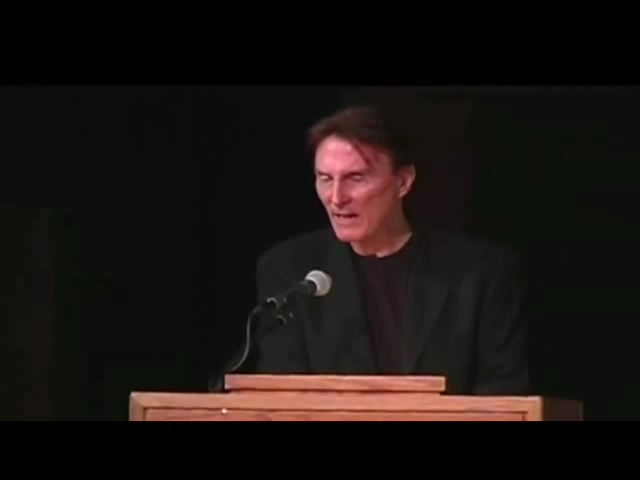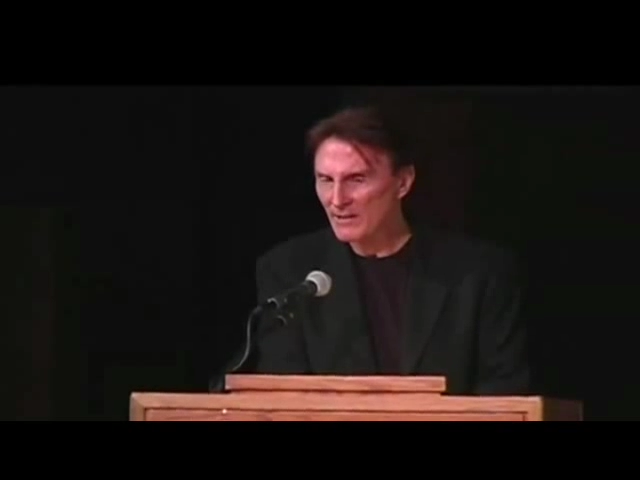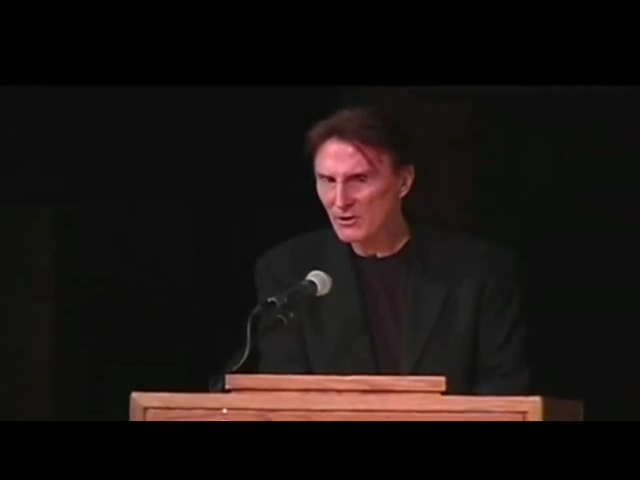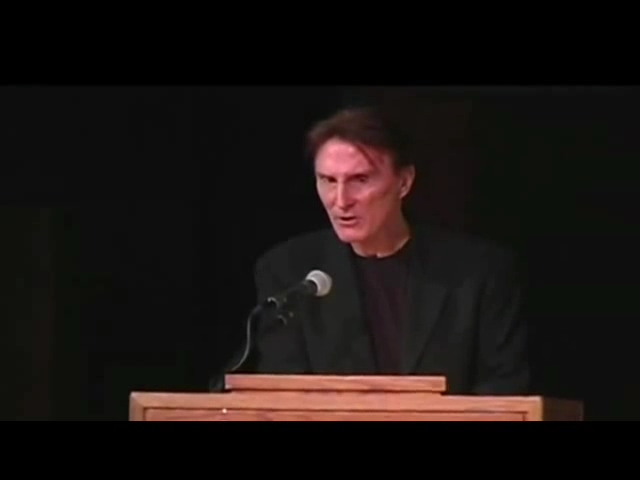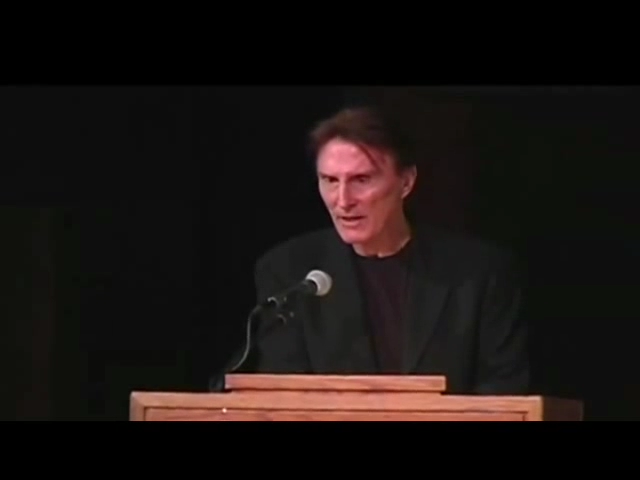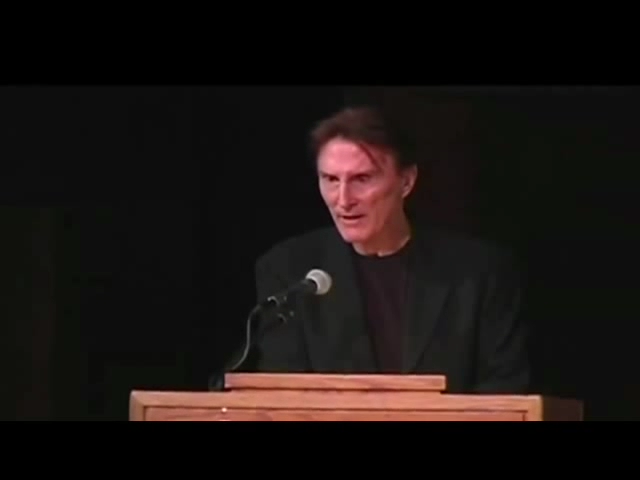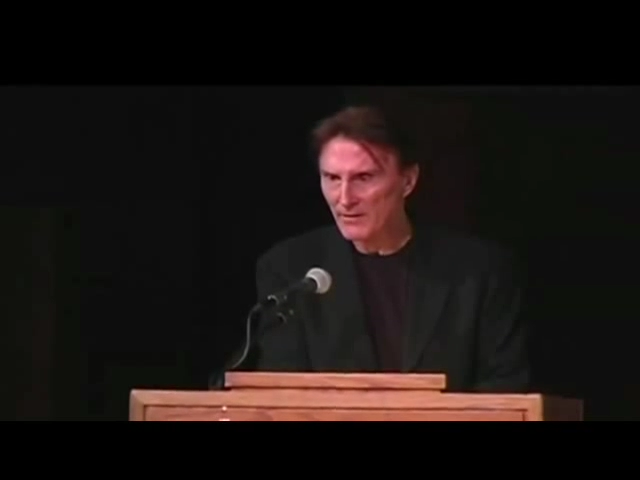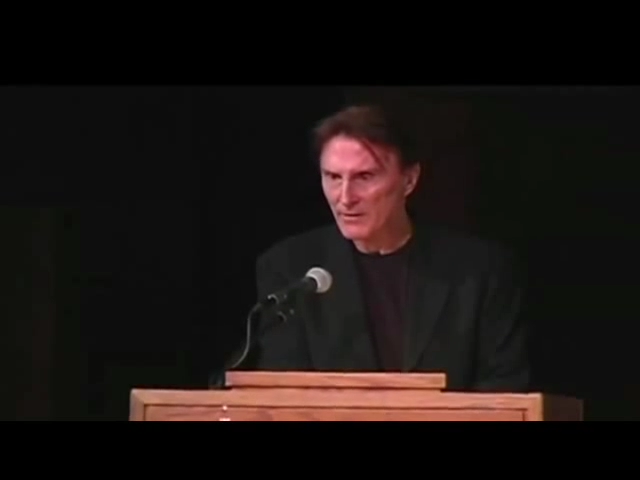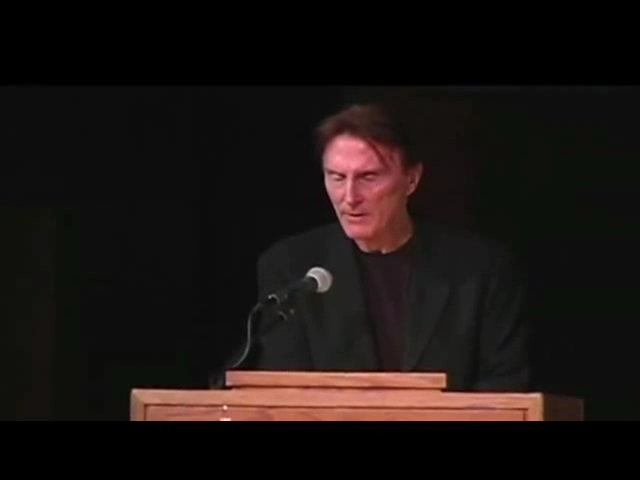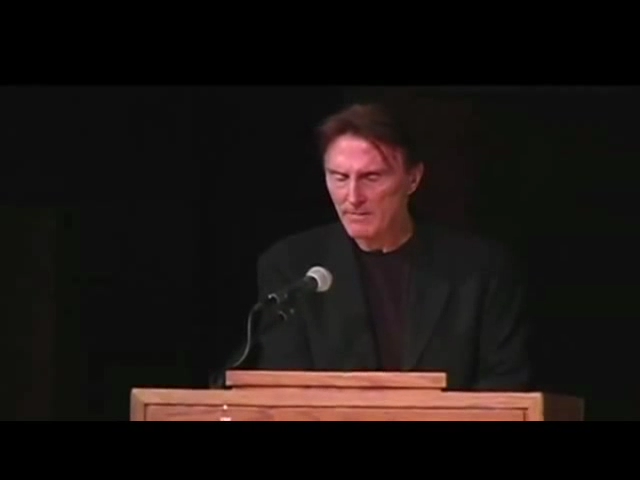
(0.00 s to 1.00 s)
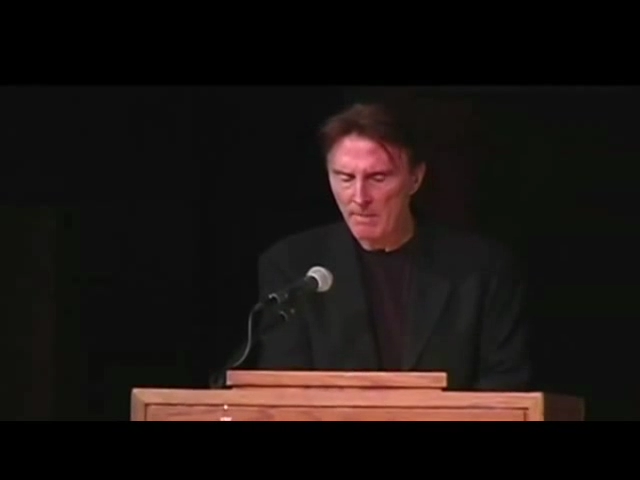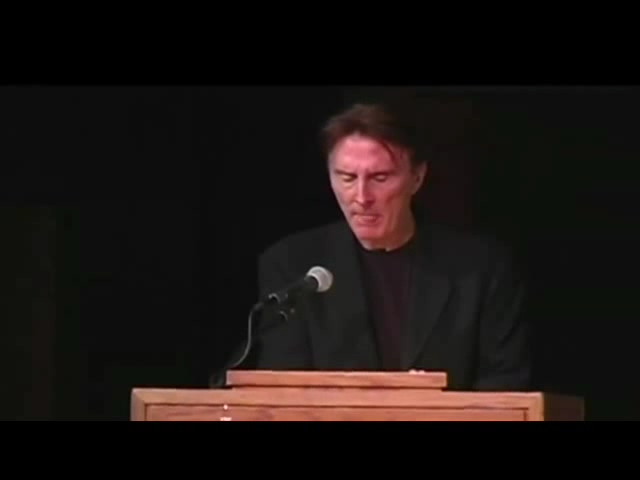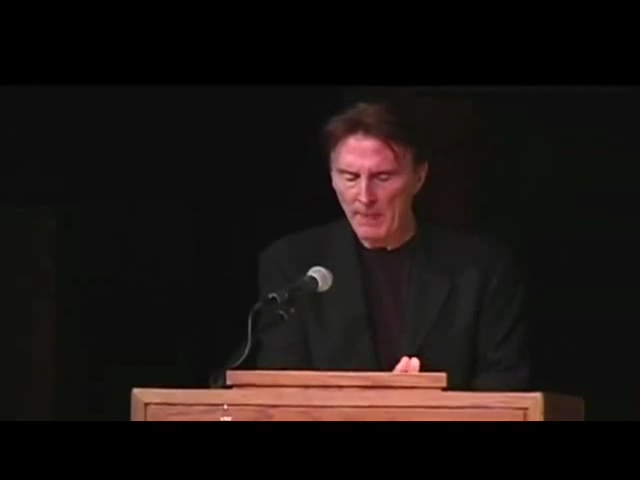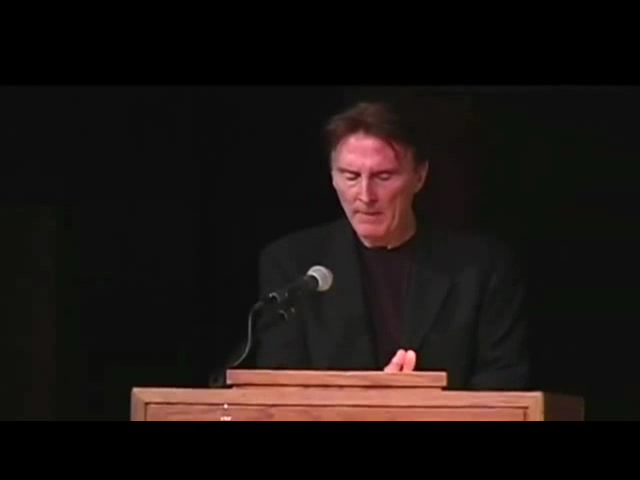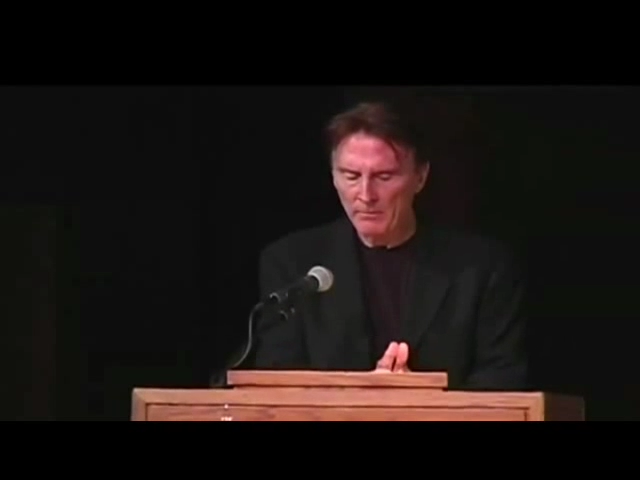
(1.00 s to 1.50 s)
legislators,
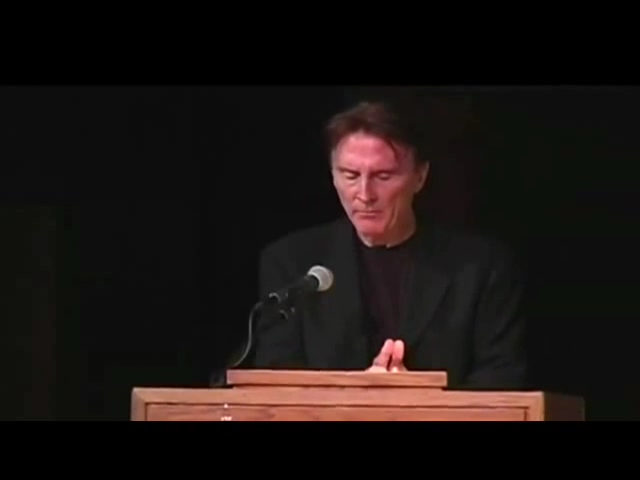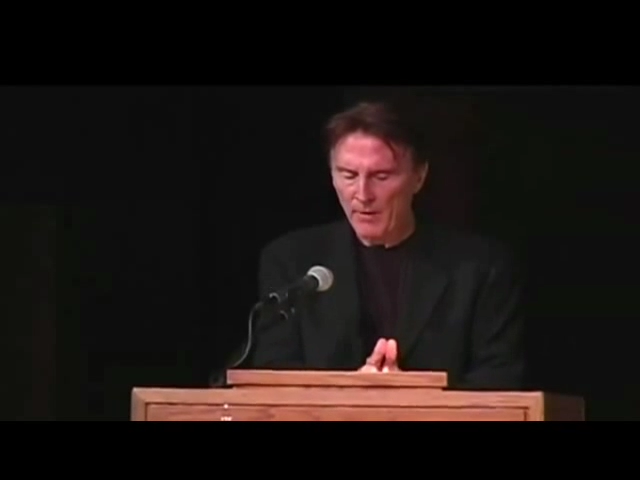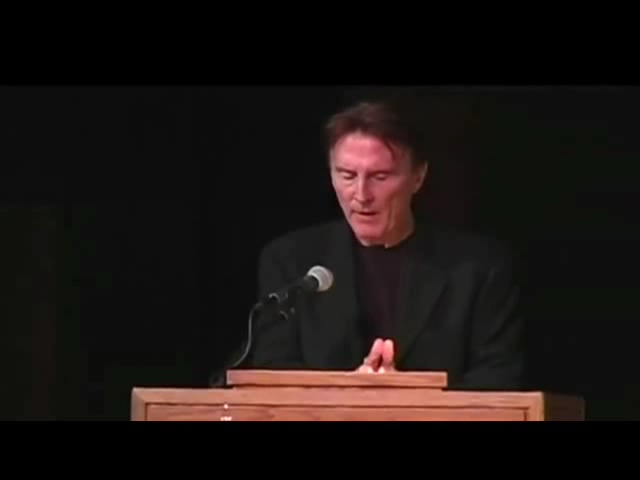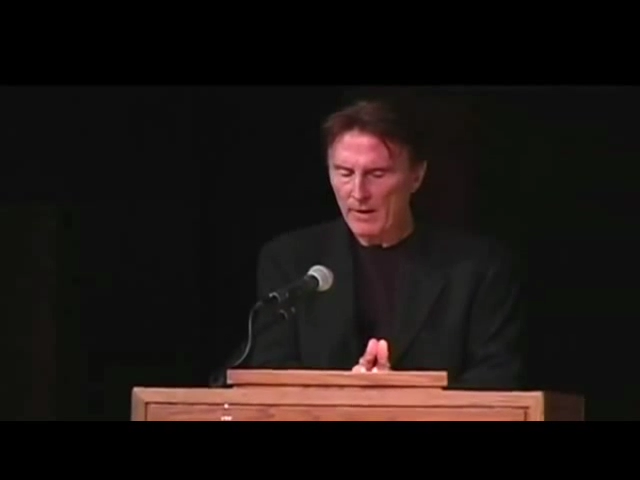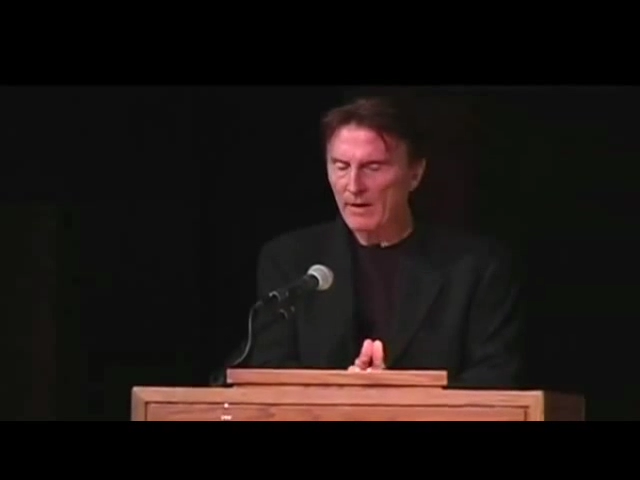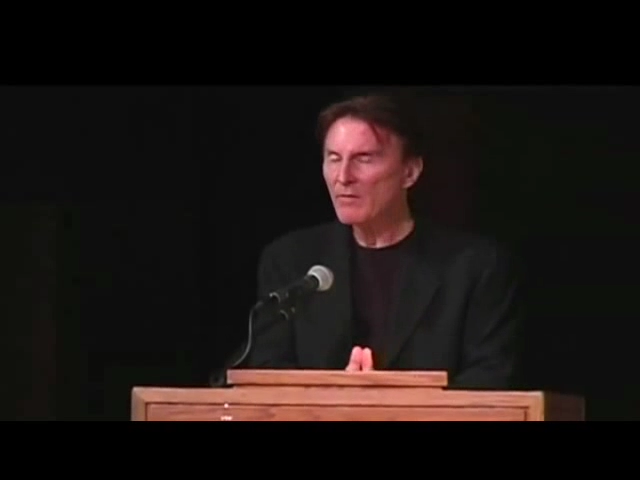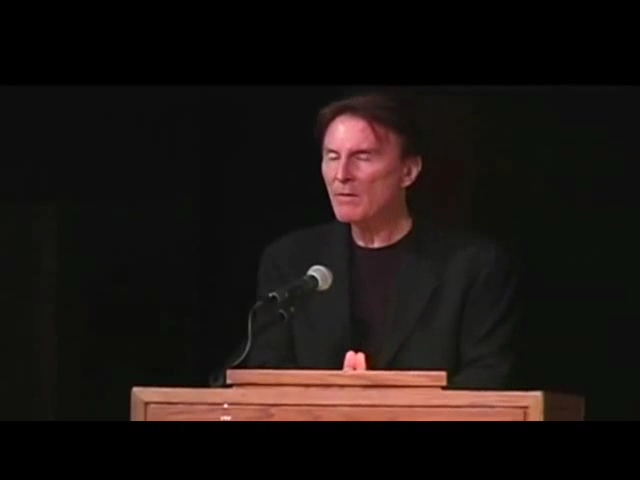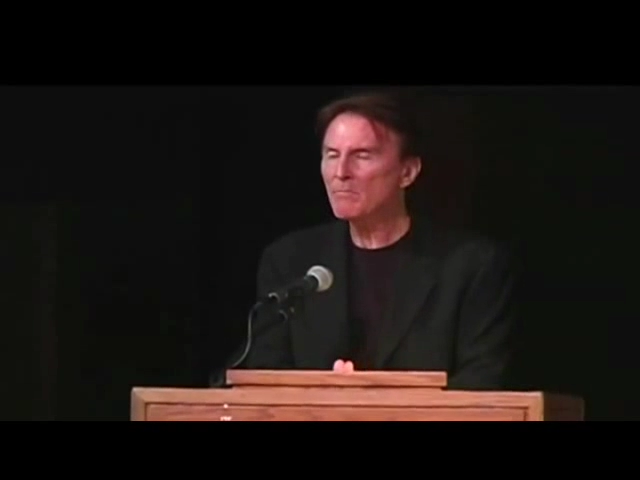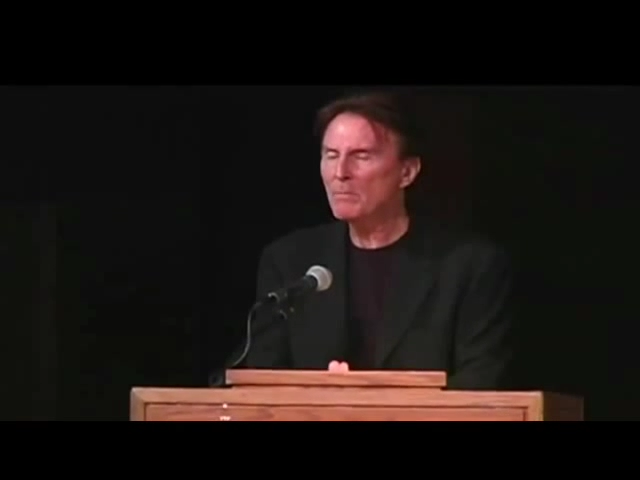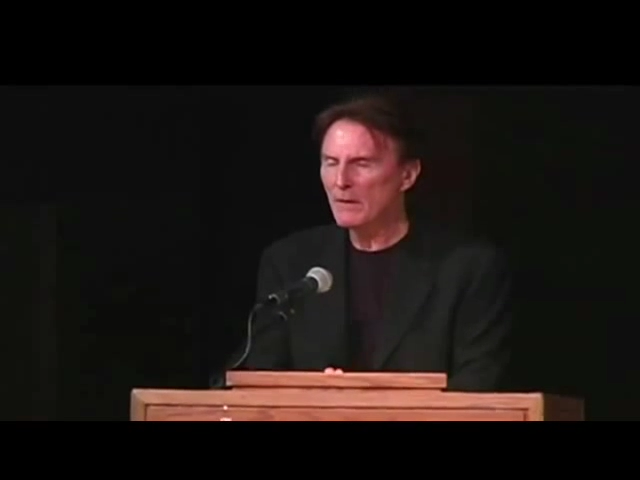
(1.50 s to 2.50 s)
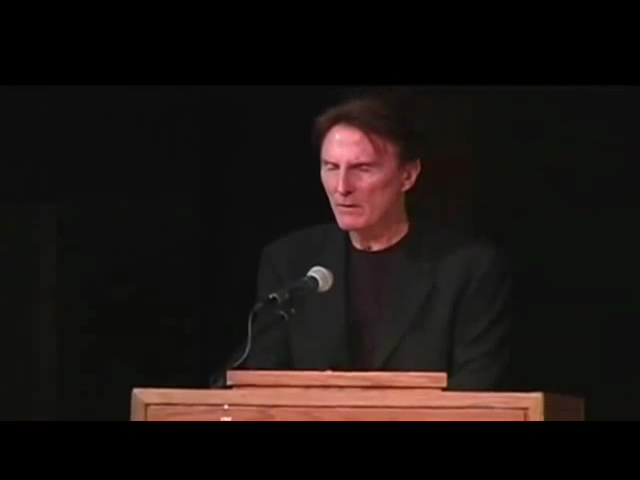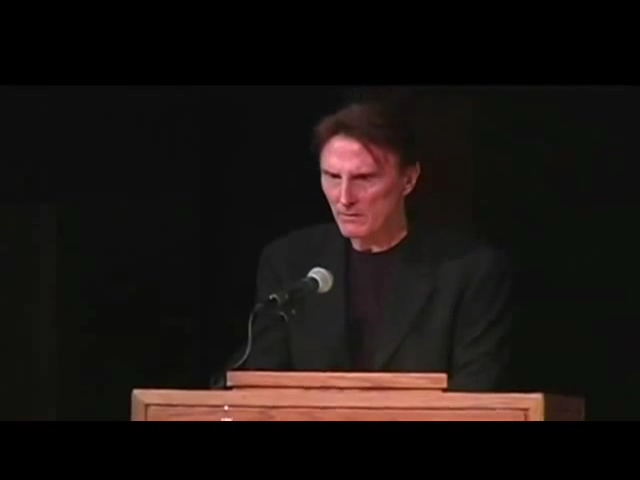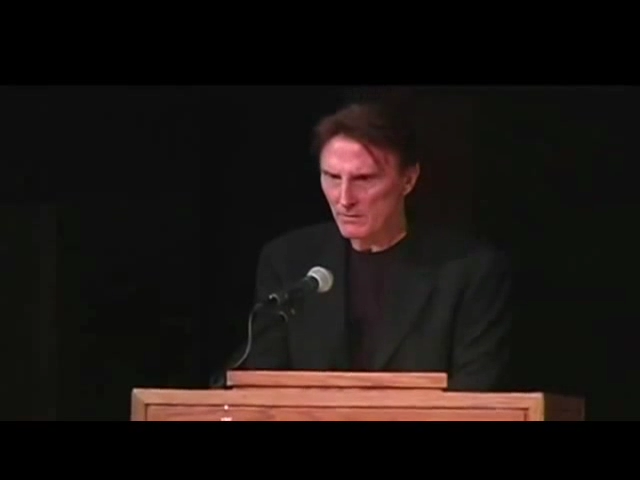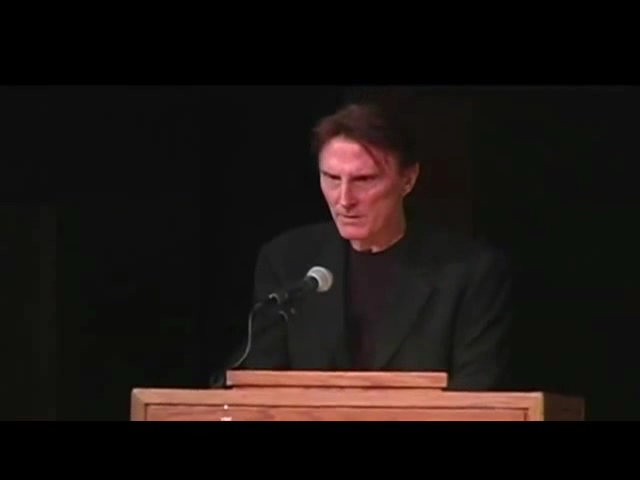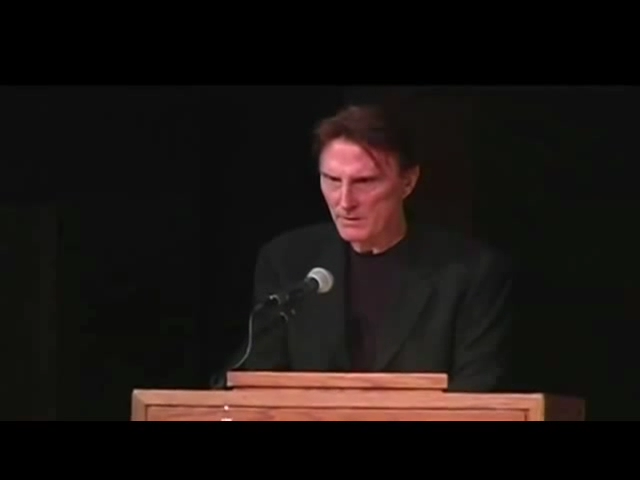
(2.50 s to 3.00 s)
give them
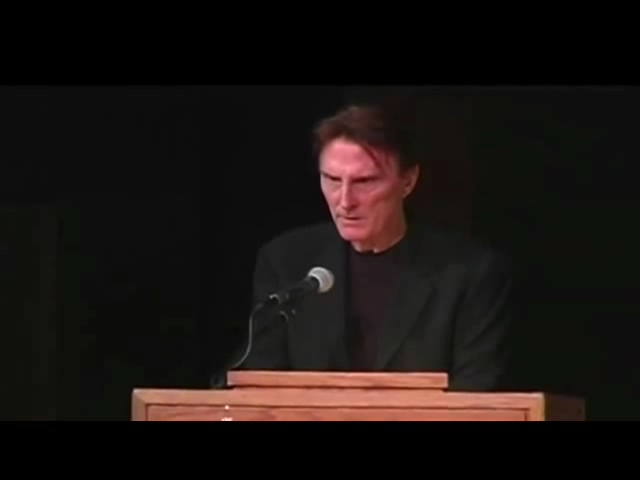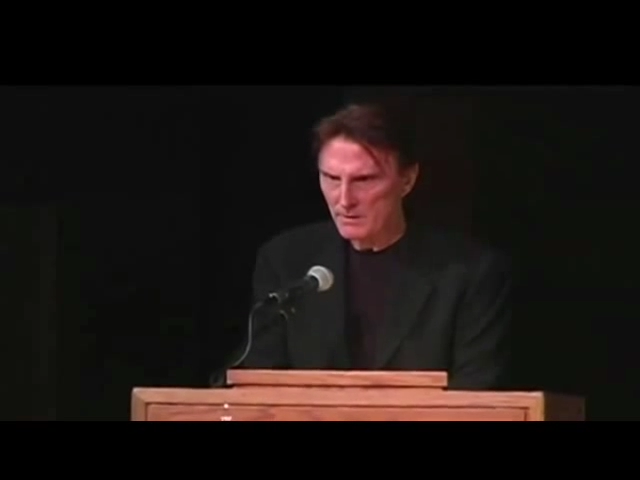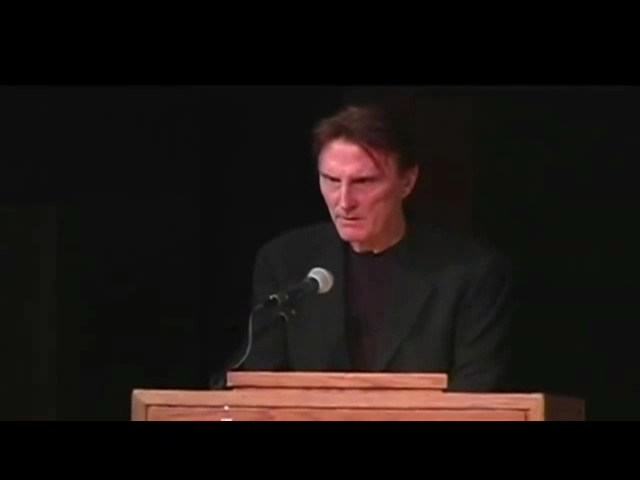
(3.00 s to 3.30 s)
bills